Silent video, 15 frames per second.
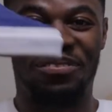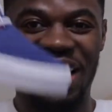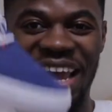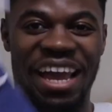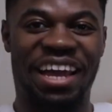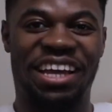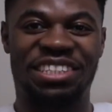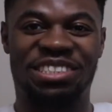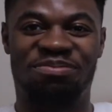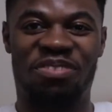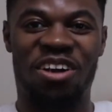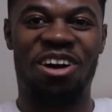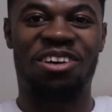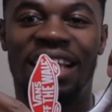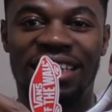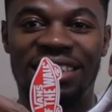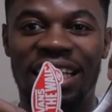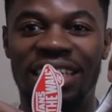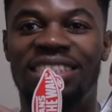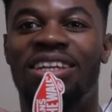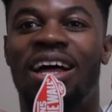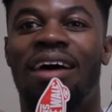Vans, bro. Yes, I
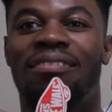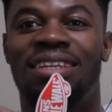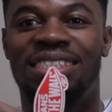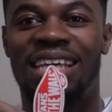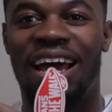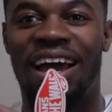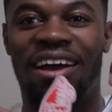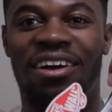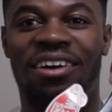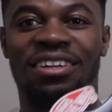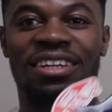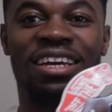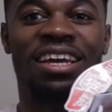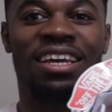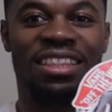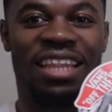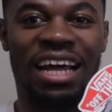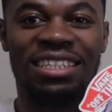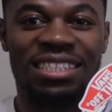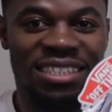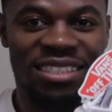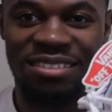still have the tag on it. That's